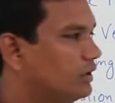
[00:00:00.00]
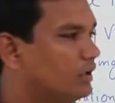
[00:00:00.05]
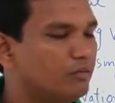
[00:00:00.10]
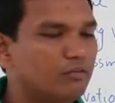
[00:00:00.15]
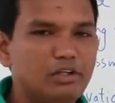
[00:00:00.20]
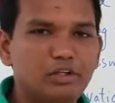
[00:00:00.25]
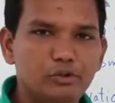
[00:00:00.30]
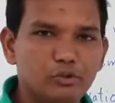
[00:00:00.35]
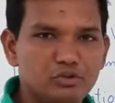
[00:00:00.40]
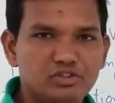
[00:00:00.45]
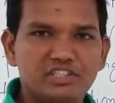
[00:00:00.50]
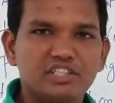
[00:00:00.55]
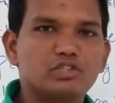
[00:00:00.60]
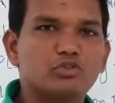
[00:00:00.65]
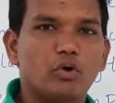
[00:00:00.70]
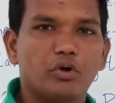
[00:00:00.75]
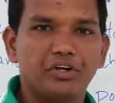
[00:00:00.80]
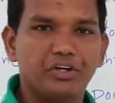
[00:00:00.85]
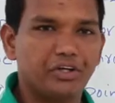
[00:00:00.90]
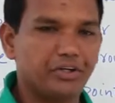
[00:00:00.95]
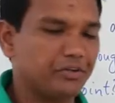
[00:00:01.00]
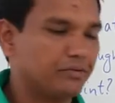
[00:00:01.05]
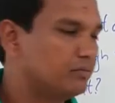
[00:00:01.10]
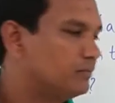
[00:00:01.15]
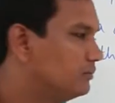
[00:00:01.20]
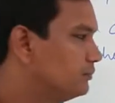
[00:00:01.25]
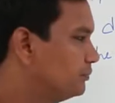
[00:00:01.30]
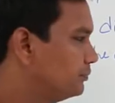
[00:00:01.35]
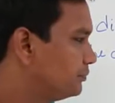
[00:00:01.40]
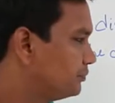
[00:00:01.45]
We will use this quantity.
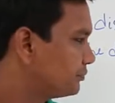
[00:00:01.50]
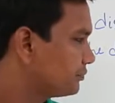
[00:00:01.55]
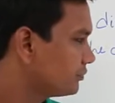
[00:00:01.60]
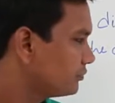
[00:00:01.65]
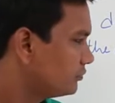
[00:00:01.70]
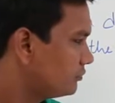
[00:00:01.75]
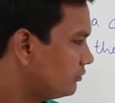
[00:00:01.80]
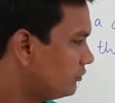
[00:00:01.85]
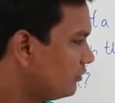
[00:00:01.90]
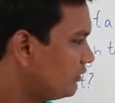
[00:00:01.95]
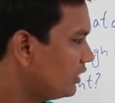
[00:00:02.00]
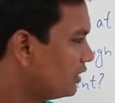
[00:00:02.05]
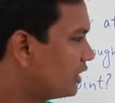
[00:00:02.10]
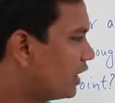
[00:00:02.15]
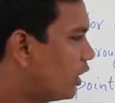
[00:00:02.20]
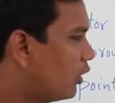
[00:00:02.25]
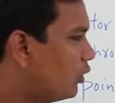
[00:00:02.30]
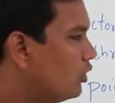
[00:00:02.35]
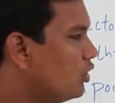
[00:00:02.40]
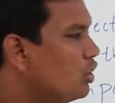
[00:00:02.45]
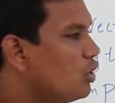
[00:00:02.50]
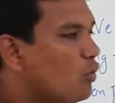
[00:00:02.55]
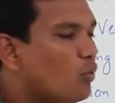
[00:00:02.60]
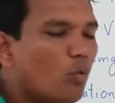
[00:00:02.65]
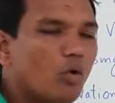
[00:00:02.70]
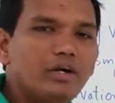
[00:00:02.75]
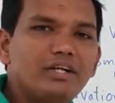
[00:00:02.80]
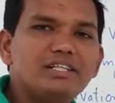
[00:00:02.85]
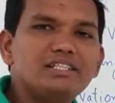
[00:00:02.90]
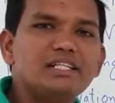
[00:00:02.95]
Now
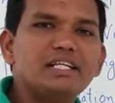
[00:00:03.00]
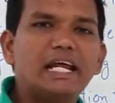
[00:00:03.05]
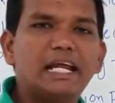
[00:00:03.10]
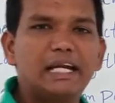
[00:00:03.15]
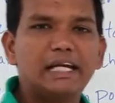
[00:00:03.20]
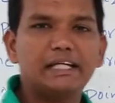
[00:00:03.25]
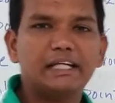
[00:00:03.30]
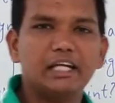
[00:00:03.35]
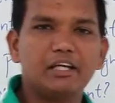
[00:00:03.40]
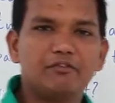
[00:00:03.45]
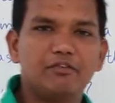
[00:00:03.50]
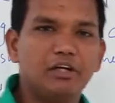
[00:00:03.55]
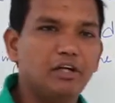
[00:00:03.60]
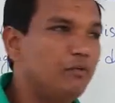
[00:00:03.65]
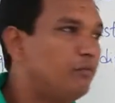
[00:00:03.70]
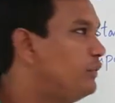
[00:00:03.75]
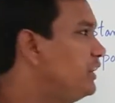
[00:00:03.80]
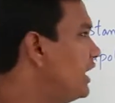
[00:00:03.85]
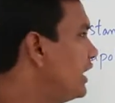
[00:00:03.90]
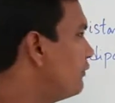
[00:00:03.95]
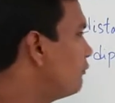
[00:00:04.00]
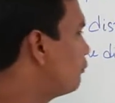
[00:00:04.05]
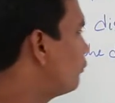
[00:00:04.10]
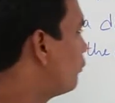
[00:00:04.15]
what is an electric field? We are